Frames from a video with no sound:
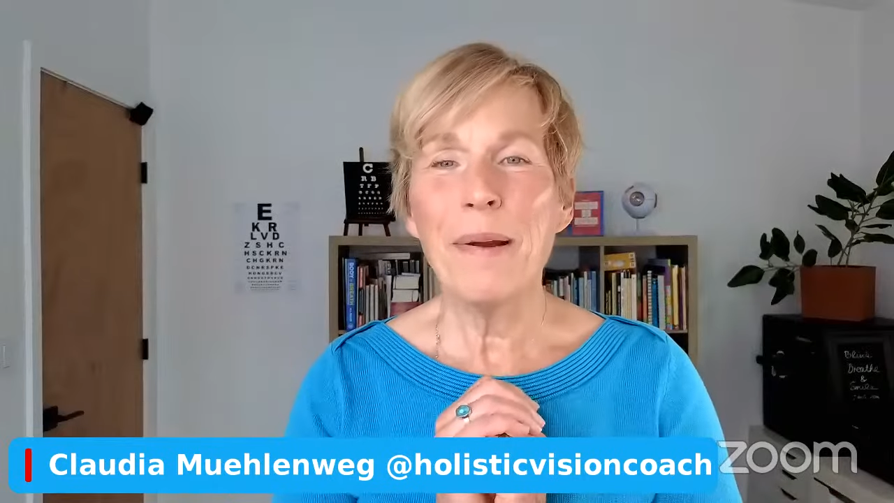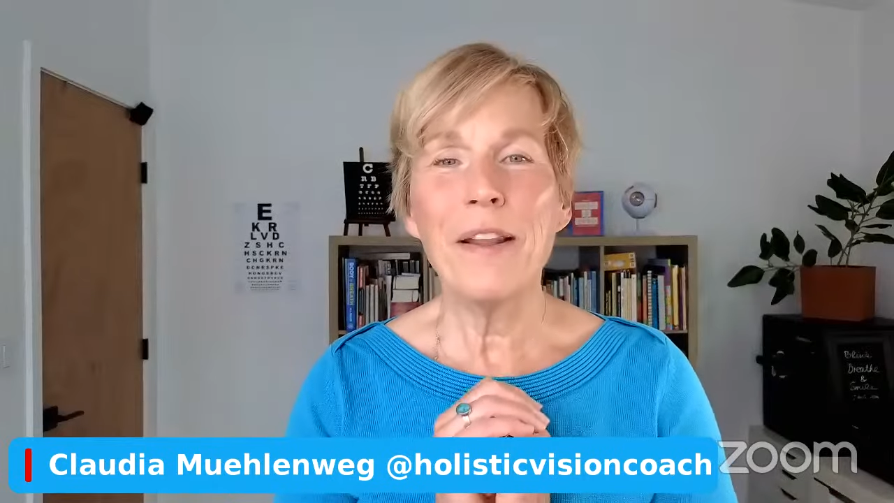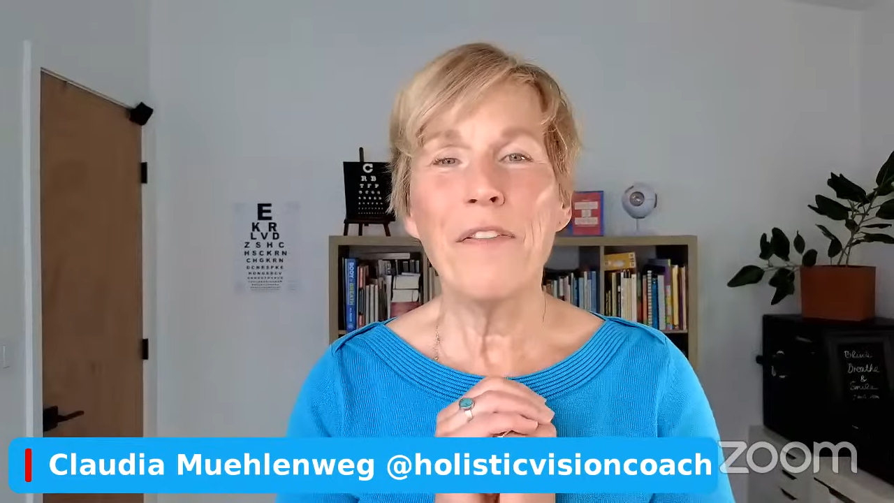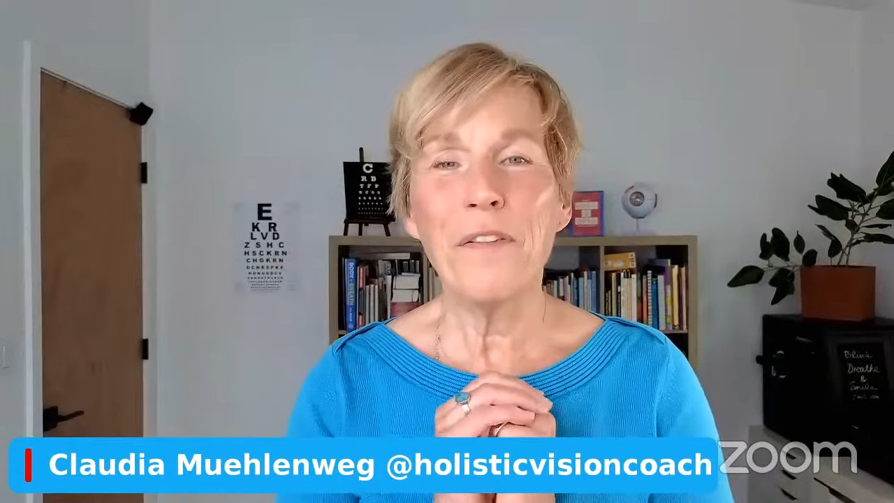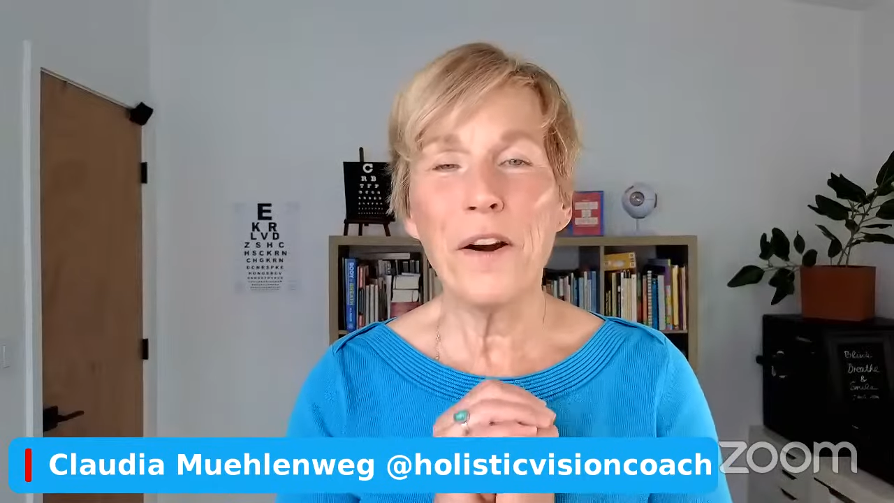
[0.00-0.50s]

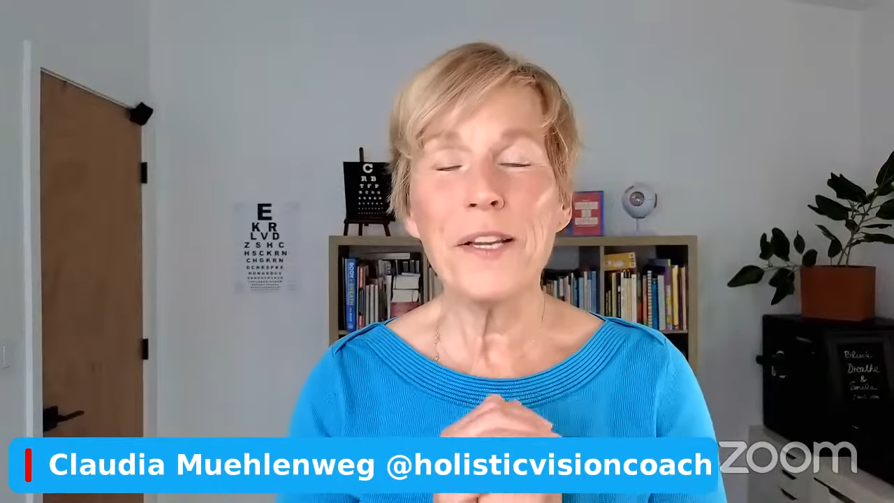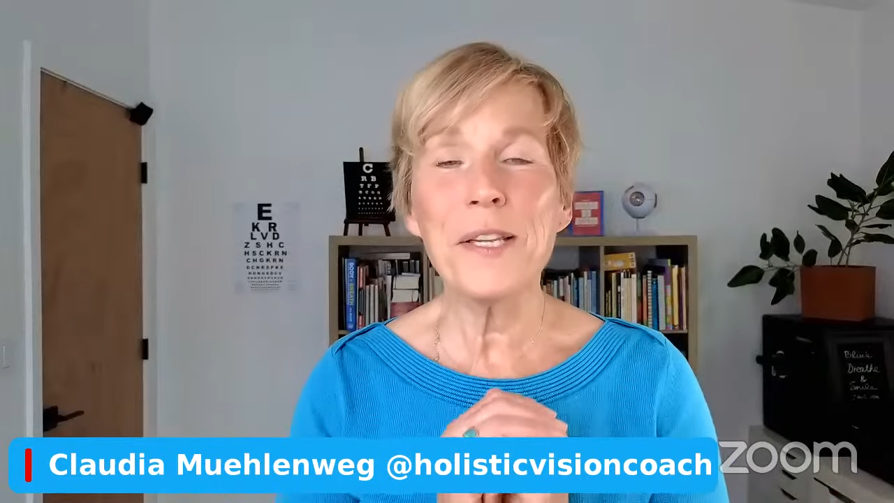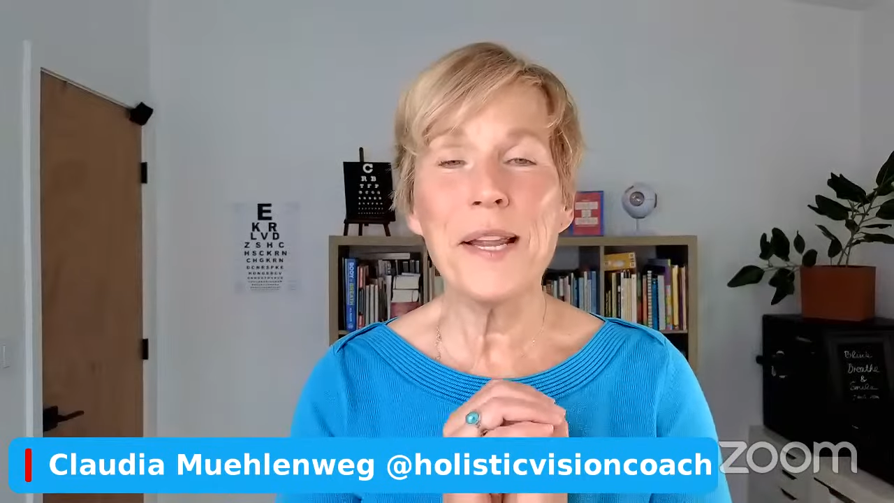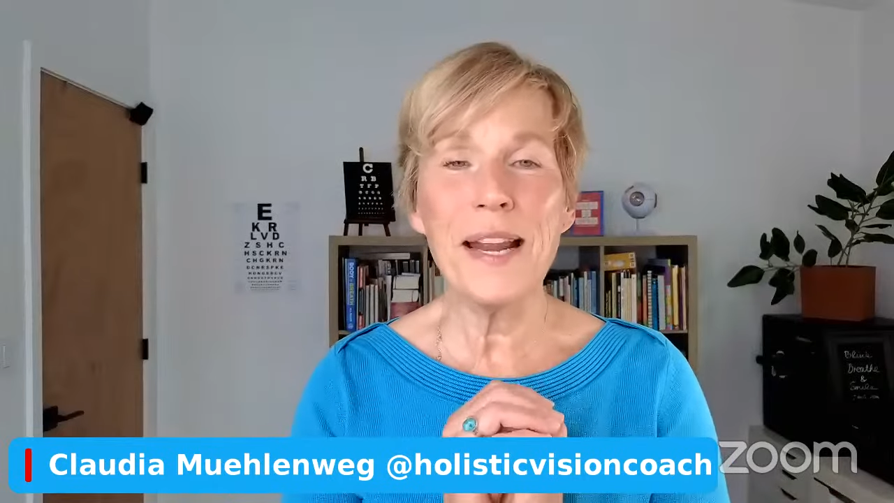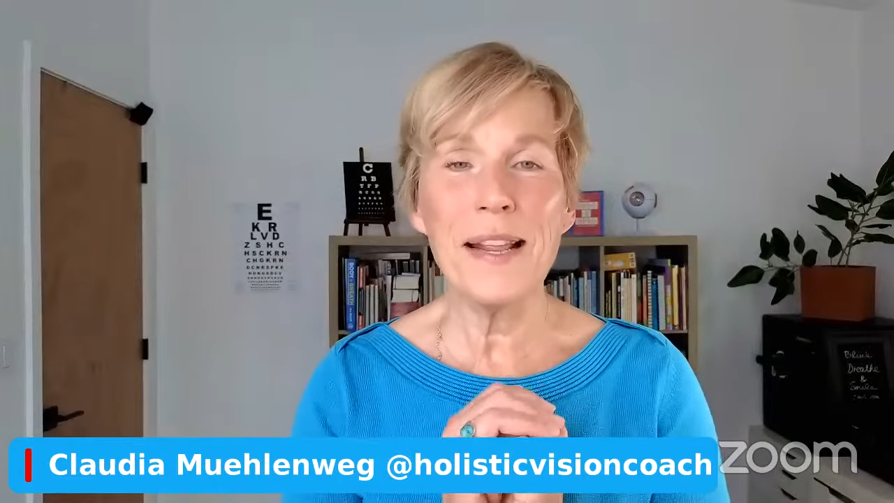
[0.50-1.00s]
But the
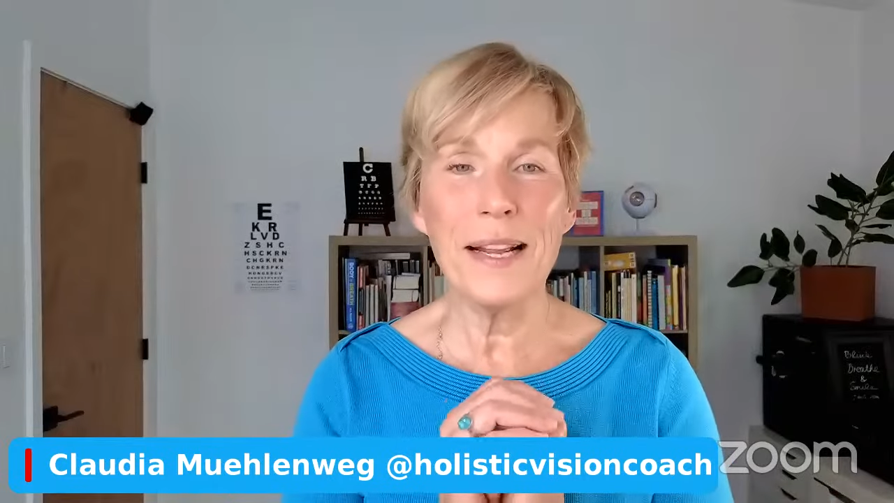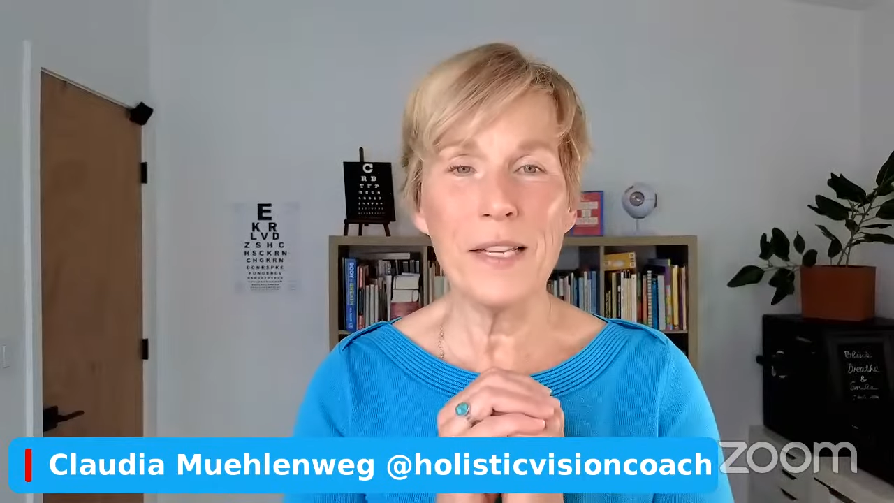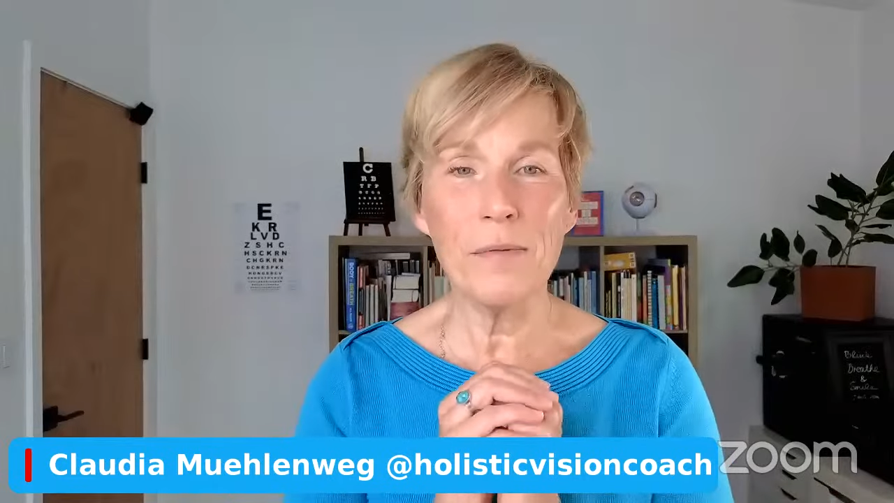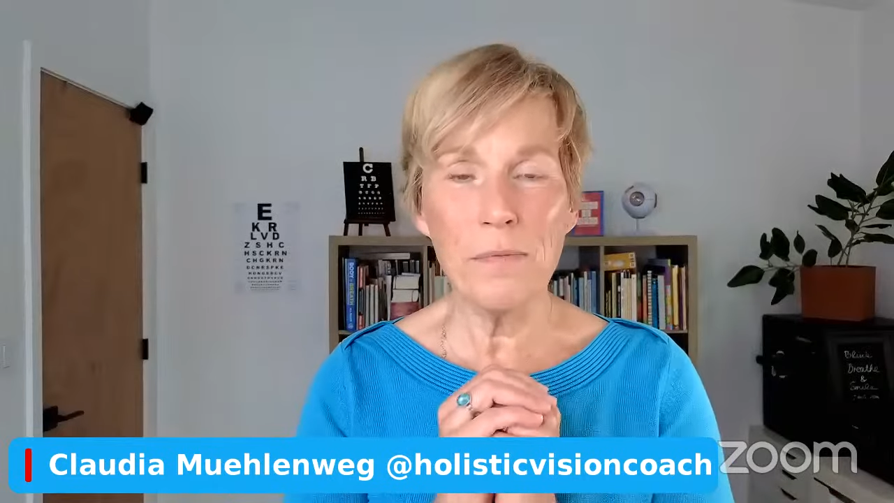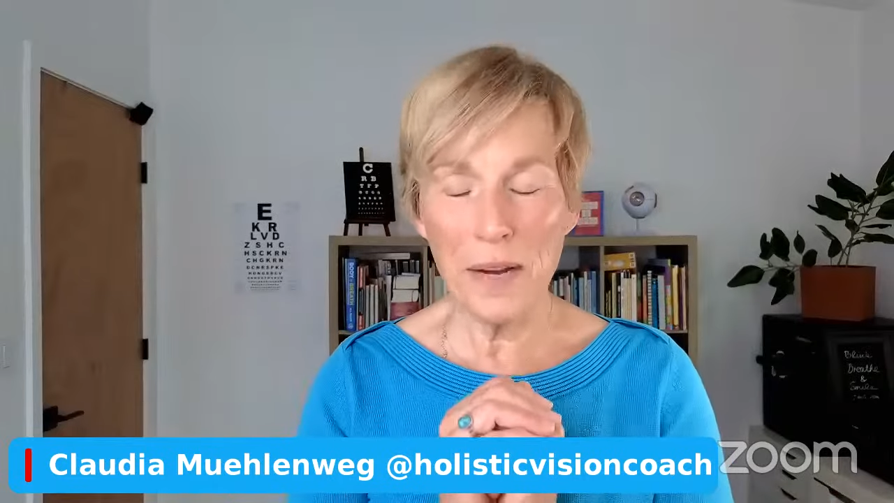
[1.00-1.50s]
first thing
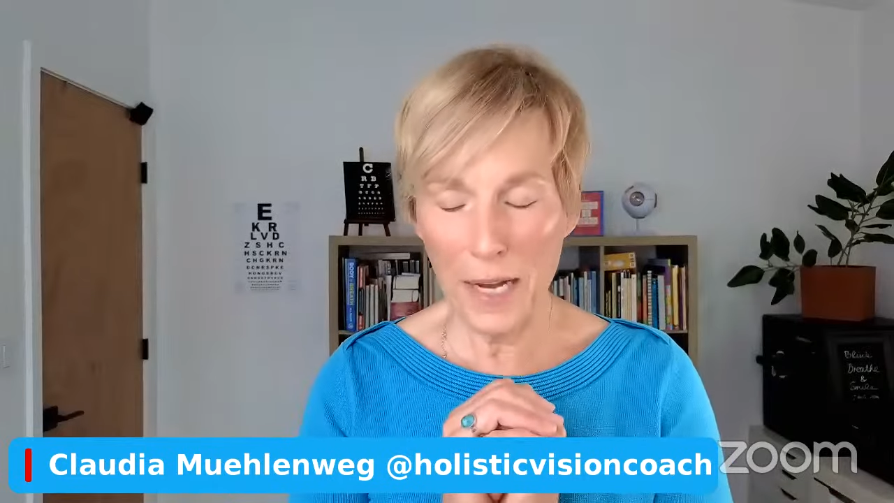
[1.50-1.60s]
that's